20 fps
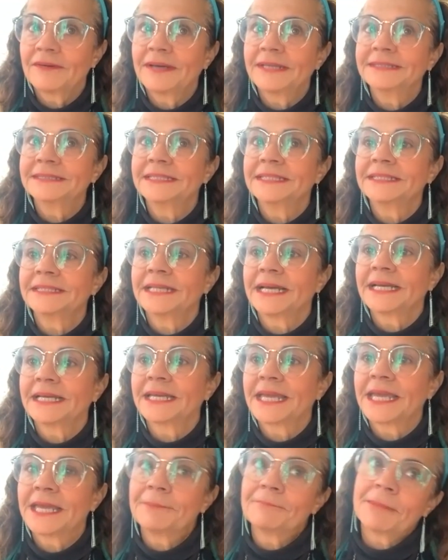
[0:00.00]
and then I
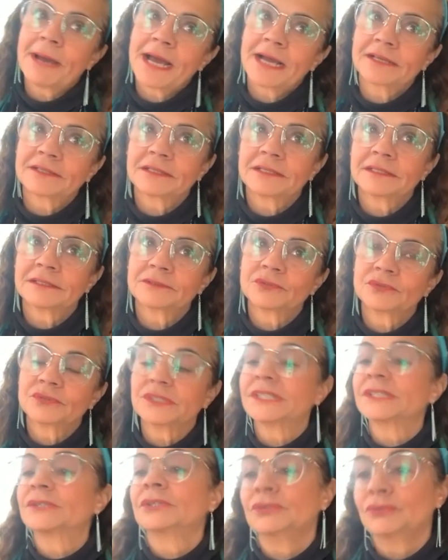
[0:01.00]
came back to
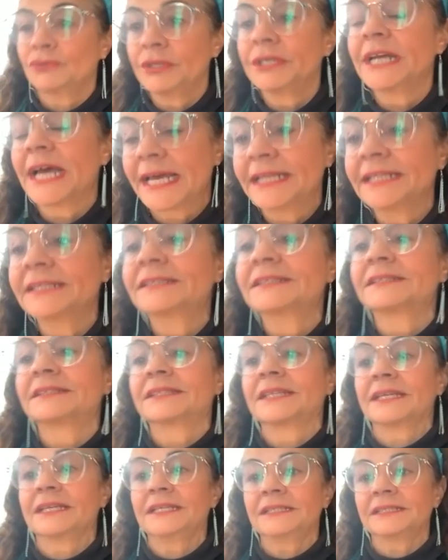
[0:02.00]
the United
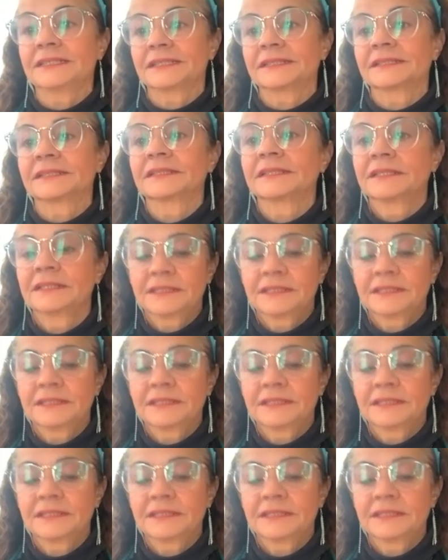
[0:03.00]
States,